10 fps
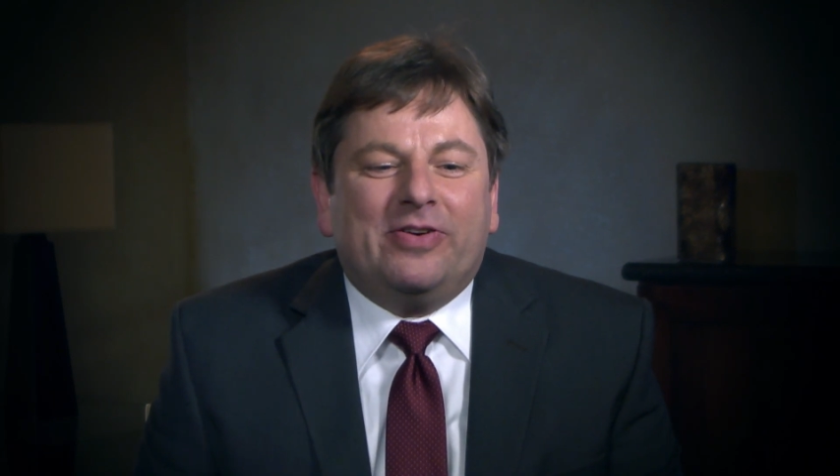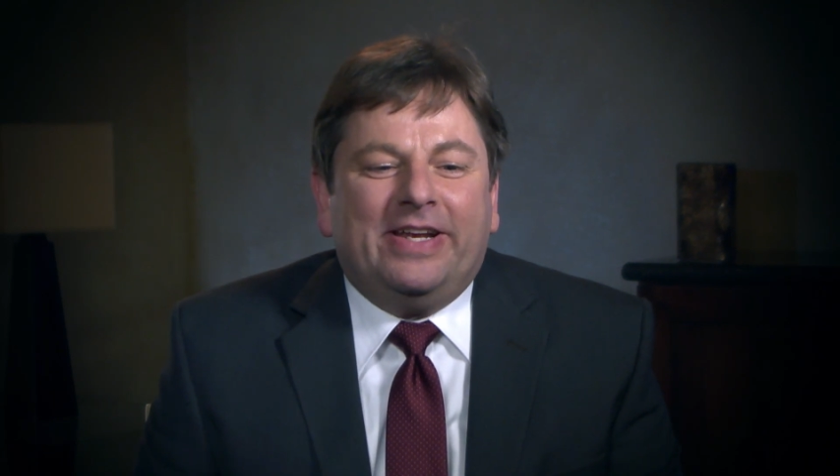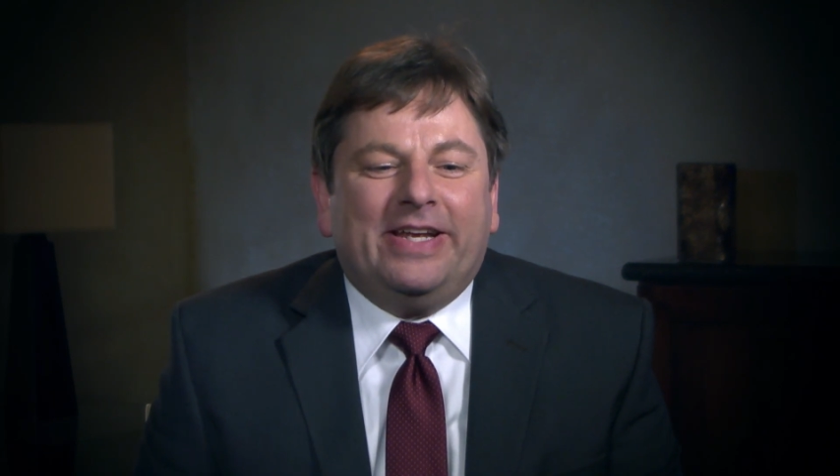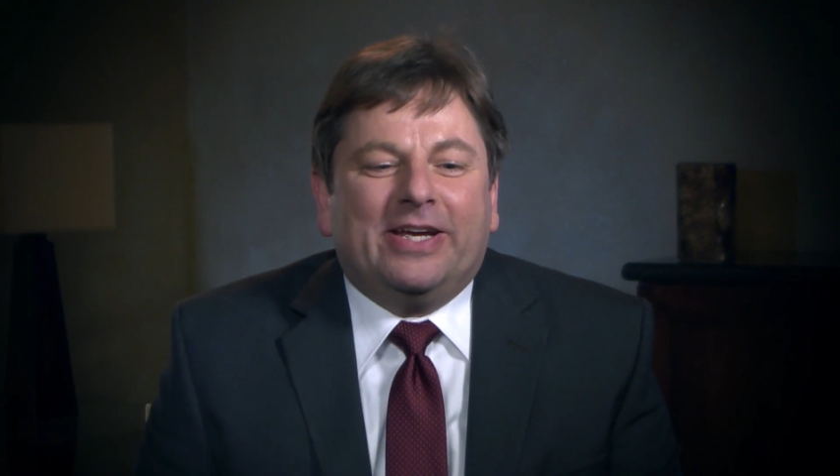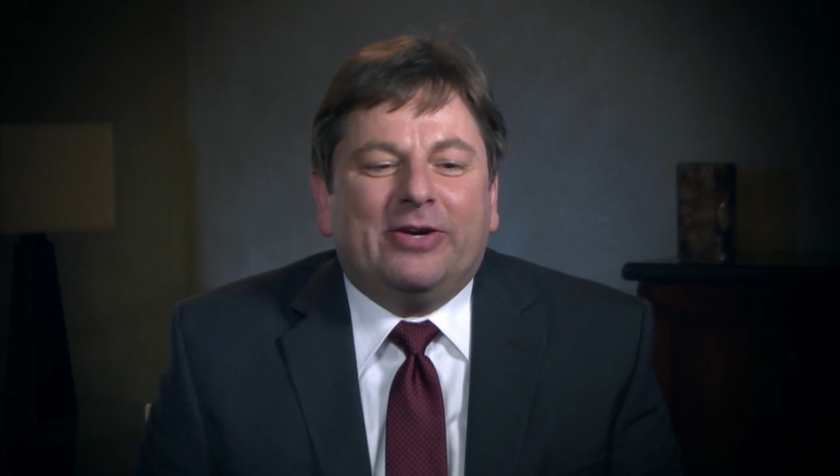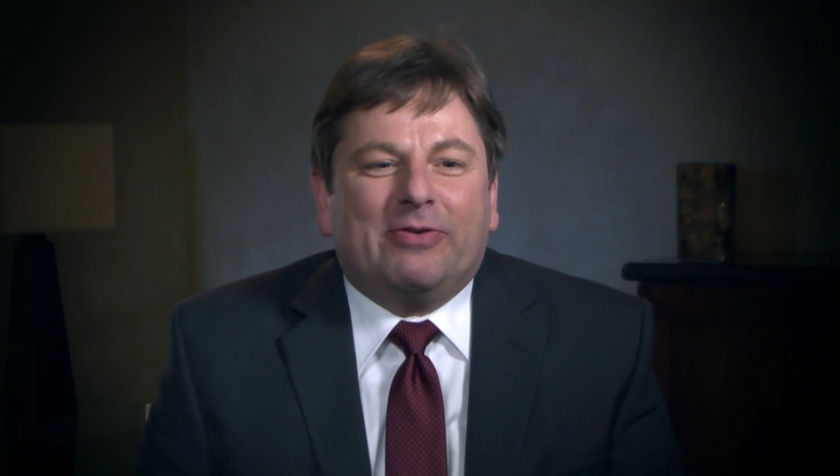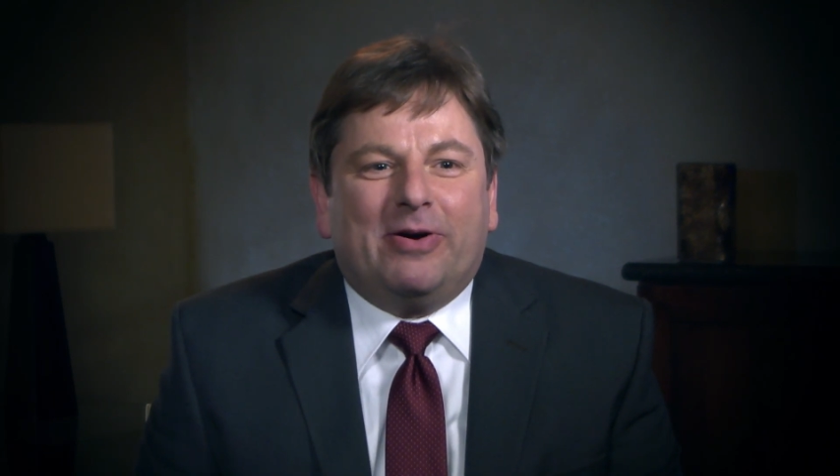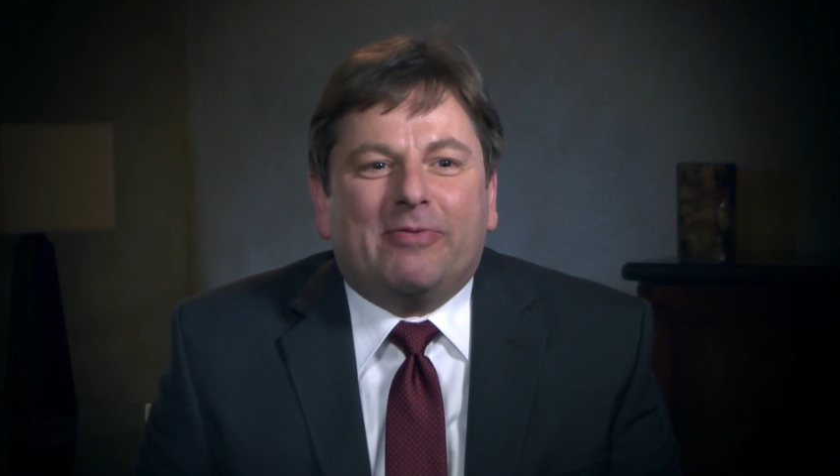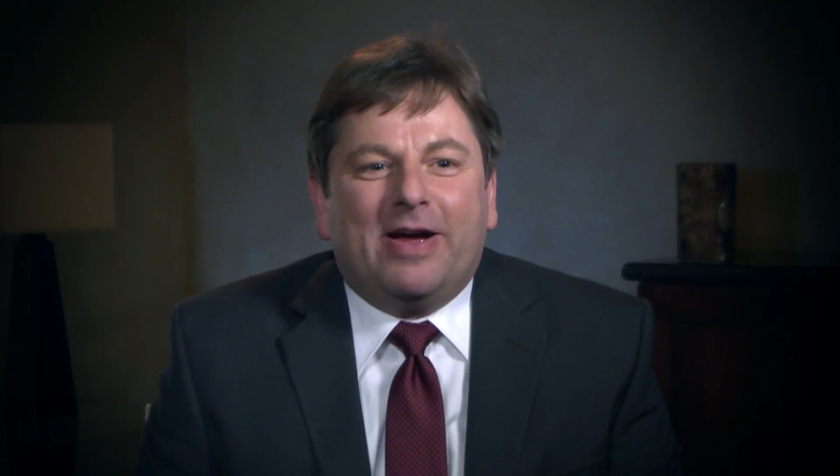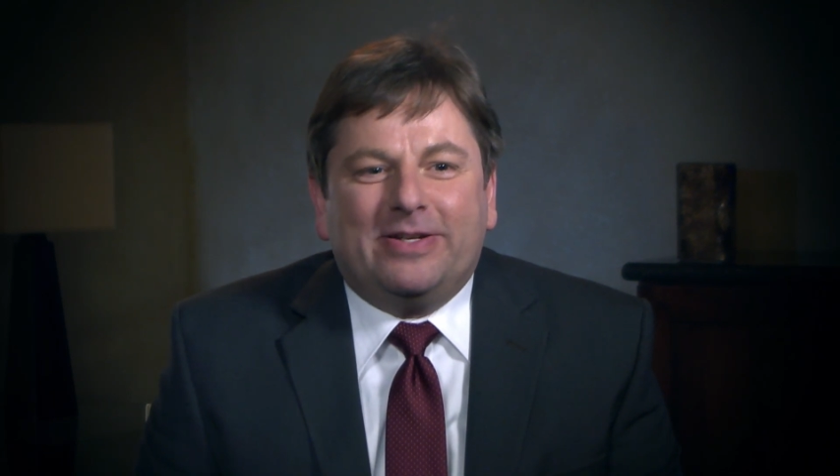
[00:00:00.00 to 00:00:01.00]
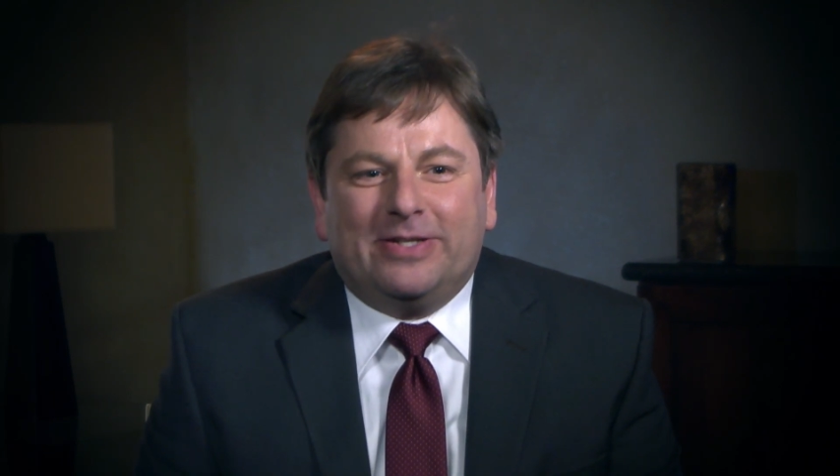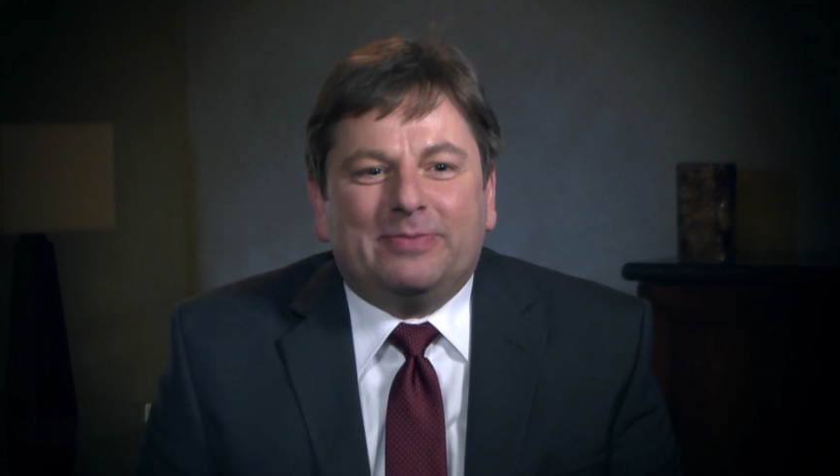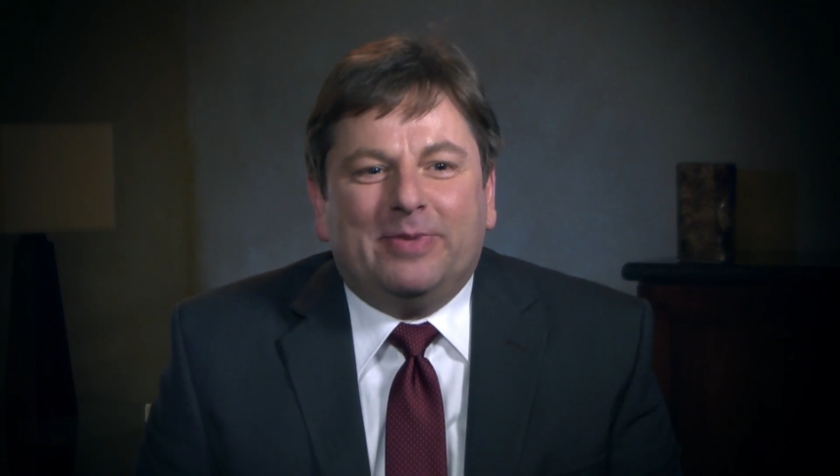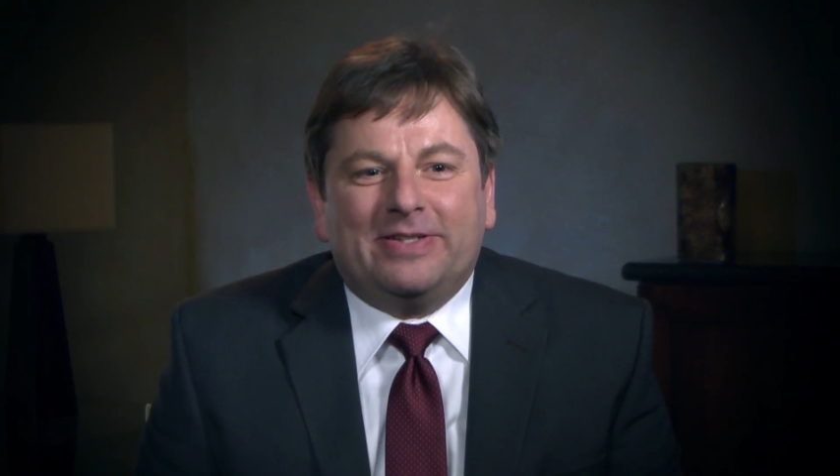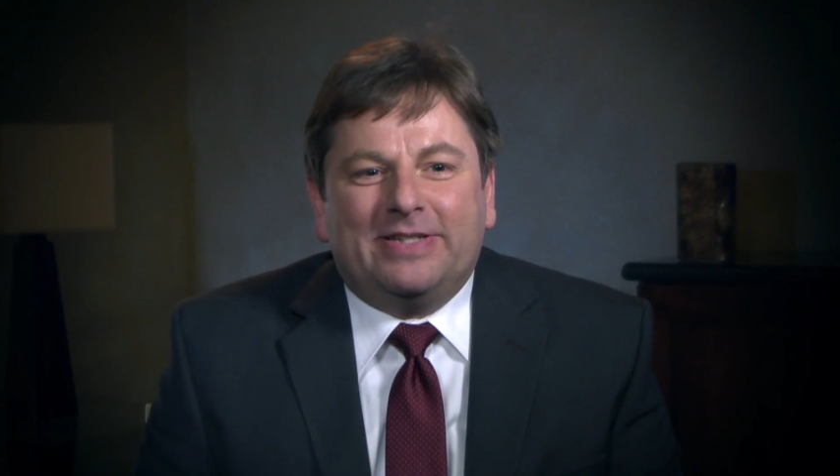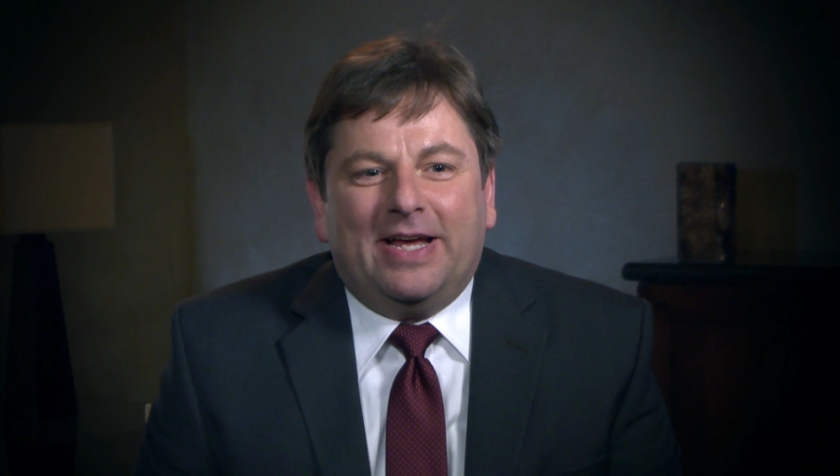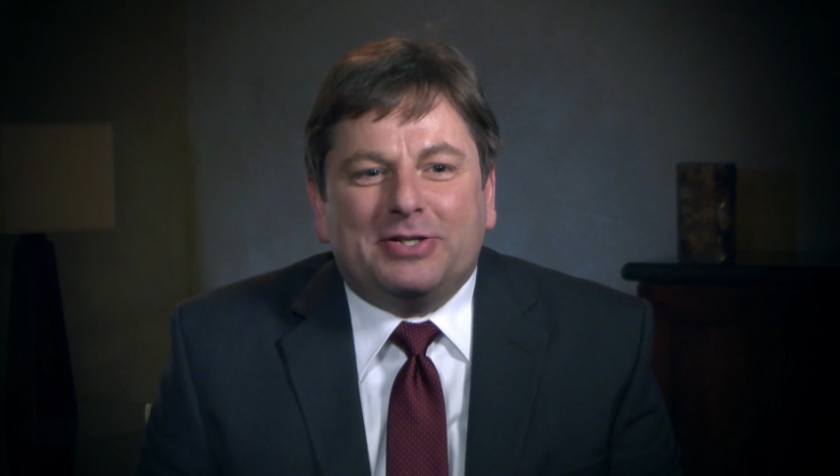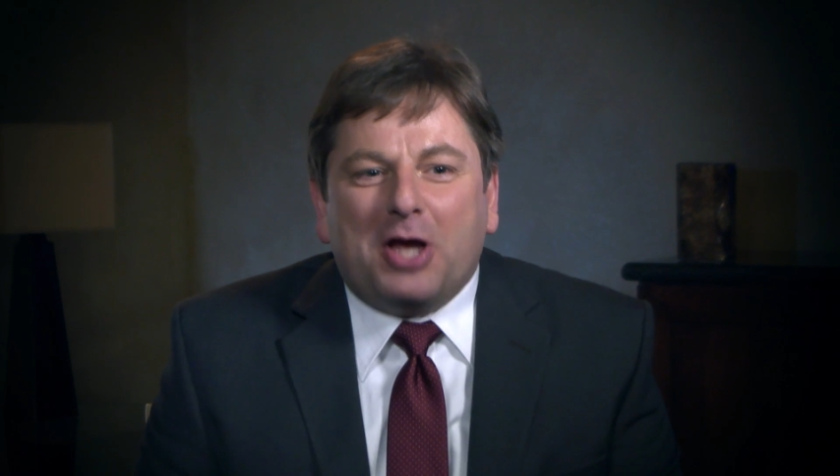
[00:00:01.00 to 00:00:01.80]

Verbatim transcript: he can grow a righteous mustache,